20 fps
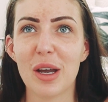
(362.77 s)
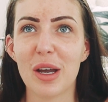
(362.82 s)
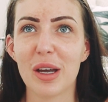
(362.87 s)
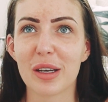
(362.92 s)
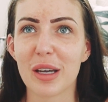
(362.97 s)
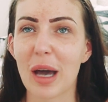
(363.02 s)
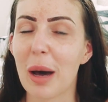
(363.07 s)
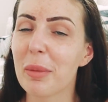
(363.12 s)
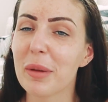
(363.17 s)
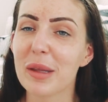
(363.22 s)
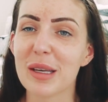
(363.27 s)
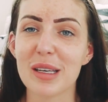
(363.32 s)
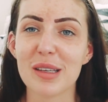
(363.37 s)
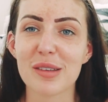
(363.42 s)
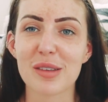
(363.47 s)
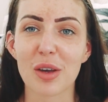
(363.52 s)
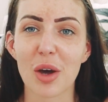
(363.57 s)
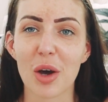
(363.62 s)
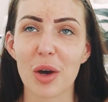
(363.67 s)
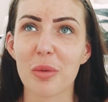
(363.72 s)
a couple of
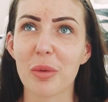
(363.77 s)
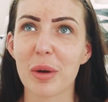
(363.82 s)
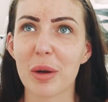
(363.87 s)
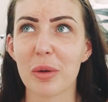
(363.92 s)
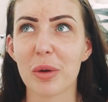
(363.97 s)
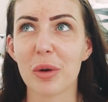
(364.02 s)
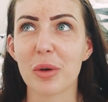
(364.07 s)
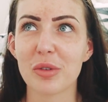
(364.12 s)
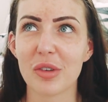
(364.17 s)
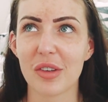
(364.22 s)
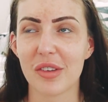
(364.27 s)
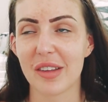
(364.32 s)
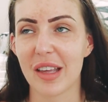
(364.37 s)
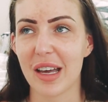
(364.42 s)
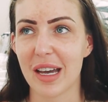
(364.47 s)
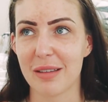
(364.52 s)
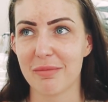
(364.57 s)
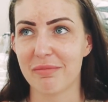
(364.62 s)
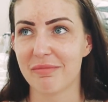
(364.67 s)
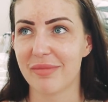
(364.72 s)
years ago we were all just
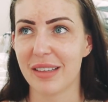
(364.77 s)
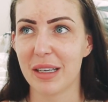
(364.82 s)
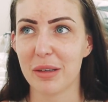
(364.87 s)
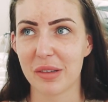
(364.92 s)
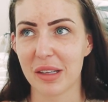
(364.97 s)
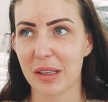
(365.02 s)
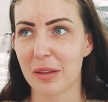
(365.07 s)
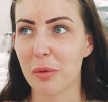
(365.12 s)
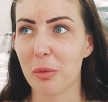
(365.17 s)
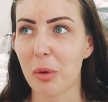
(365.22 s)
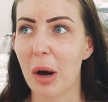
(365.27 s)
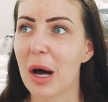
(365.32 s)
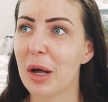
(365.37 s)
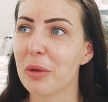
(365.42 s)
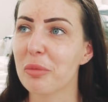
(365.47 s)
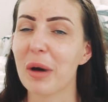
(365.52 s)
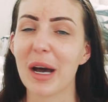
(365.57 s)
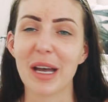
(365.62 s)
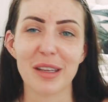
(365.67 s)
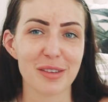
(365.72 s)
like, it was like the
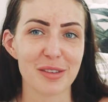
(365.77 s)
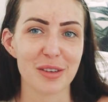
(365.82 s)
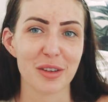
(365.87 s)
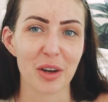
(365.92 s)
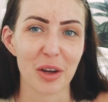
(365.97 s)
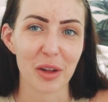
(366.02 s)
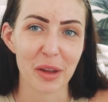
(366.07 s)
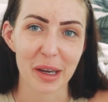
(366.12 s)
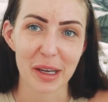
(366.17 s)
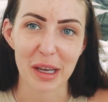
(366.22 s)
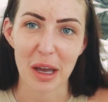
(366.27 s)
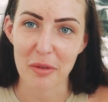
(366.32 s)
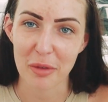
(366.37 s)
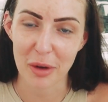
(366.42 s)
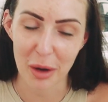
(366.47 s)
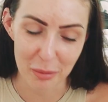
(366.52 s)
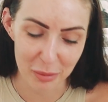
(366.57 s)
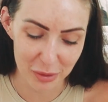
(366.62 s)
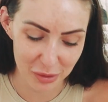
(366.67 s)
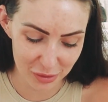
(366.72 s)
Wild West, you know, like
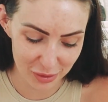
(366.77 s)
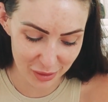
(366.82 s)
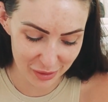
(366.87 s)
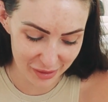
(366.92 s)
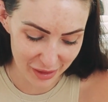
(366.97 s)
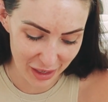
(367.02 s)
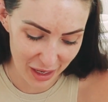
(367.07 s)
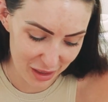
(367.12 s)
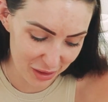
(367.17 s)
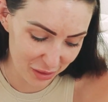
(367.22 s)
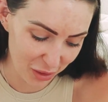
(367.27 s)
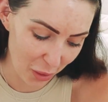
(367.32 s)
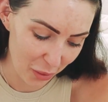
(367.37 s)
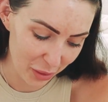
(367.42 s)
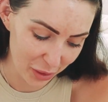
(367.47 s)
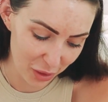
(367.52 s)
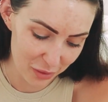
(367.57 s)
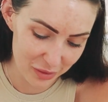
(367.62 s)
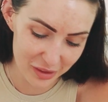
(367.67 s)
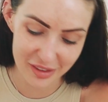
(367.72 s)
everyone was just like
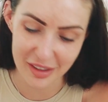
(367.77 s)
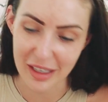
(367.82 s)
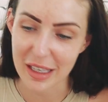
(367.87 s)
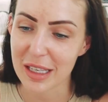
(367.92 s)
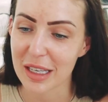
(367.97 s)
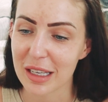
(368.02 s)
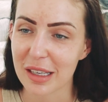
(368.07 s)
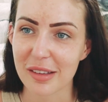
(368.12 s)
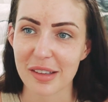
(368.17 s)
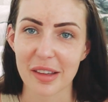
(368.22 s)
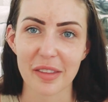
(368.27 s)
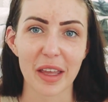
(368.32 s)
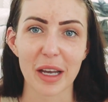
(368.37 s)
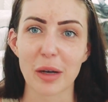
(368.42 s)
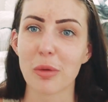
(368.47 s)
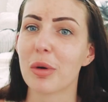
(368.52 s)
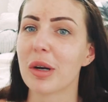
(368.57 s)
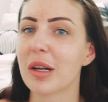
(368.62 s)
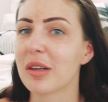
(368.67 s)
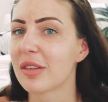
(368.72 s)
going overseas and
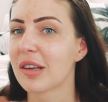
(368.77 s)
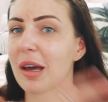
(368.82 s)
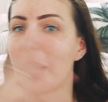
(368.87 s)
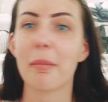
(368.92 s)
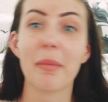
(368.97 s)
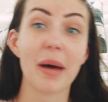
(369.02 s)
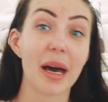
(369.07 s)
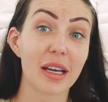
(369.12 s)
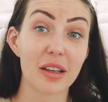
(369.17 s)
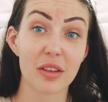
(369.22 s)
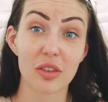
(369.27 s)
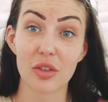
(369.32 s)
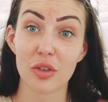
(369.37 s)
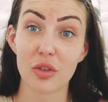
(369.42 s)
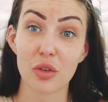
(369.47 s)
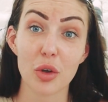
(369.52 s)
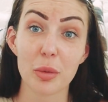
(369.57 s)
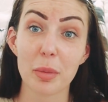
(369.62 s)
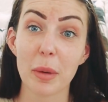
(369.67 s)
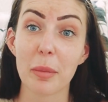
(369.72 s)
like wanting to come back
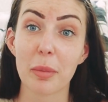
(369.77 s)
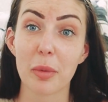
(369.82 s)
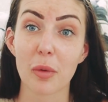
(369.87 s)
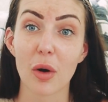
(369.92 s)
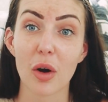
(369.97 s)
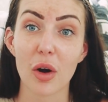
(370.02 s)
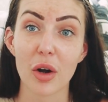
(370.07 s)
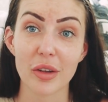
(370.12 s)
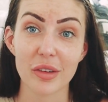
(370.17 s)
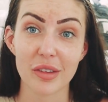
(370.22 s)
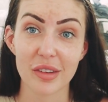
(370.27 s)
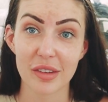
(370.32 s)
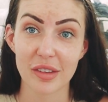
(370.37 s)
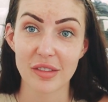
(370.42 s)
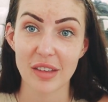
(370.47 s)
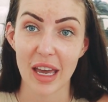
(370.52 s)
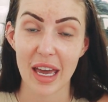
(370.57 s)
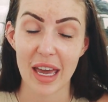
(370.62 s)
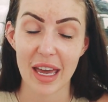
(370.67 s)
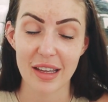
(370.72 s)
super
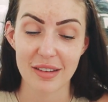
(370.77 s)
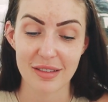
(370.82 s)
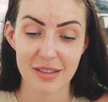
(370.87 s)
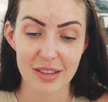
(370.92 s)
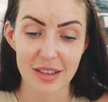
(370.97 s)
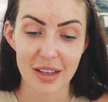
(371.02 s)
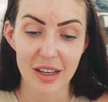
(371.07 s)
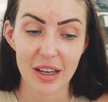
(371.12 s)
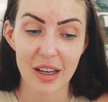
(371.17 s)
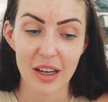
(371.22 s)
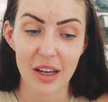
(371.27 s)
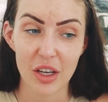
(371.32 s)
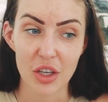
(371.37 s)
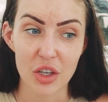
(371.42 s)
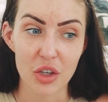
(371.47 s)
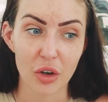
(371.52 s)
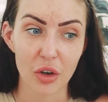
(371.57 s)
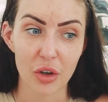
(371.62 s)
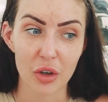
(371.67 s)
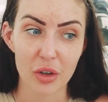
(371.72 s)
bronzed, and
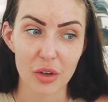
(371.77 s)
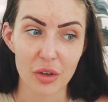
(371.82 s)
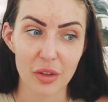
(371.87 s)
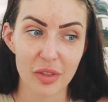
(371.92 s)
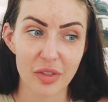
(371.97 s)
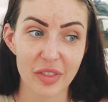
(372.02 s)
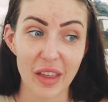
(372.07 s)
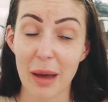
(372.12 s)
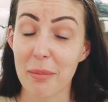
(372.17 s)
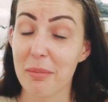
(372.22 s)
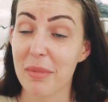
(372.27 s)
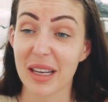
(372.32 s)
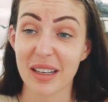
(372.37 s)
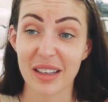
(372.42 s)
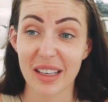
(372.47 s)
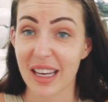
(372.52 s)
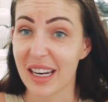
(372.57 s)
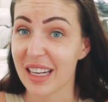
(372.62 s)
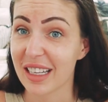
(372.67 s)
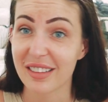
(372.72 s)
you know, that
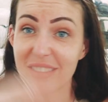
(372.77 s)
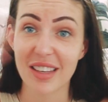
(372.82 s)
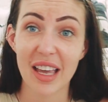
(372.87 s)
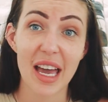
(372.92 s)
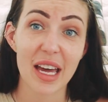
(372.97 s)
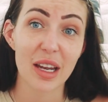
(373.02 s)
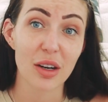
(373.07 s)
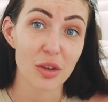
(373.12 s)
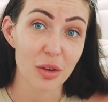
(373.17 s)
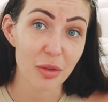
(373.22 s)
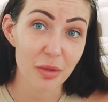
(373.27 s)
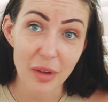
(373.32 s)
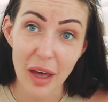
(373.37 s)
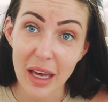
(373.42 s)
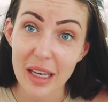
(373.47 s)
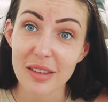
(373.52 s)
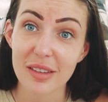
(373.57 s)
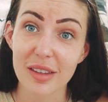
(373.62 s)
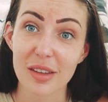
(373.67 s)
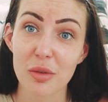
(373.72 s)
meant getting a tan on your
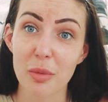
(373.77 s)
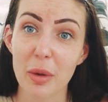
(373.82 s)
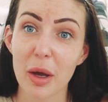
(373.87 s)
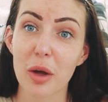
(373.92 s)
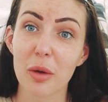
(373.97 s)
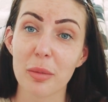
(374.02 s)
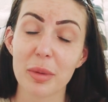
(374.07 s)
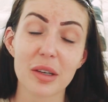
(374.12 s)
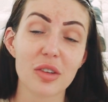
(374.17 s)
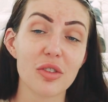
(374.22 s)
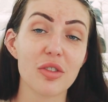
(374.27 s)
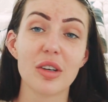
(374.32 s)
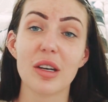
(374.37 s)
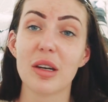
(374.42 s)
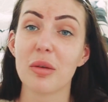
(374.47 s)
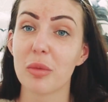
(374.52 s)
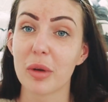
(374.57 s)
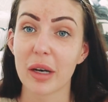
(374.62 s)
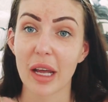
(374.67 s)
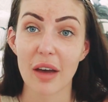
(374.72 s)
face as well because you
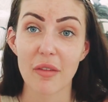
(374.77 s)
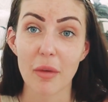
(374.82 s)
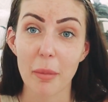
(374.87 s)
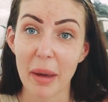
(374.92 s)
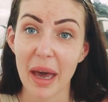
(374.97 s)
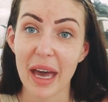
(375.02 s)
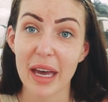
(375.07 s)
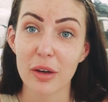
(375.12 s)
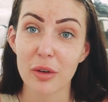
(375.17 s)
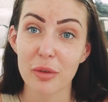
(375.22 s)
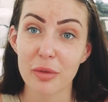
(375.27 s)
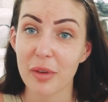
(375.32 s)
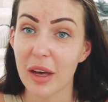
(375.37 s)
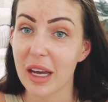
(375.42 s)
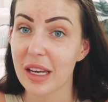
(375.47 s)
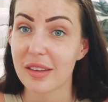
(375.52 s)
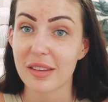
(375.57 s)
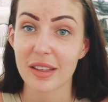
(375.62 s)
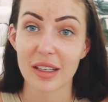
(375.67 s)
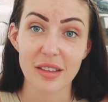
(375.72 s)
didn't want to have a pale
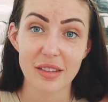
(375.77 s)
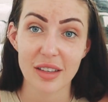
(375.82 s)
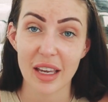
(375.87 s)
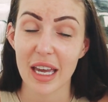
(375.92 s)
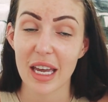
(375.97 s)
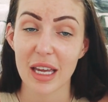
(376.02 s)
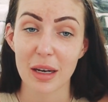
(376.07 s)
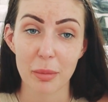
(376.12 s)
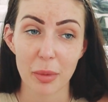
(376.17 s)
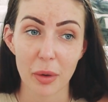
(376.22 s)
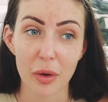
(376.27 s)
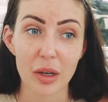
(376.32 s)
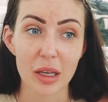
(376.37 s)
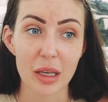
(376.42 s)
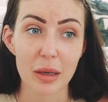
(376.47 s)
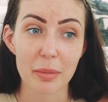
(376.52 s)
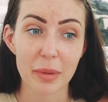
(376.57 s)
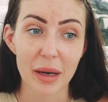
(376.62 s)
face and a tan body.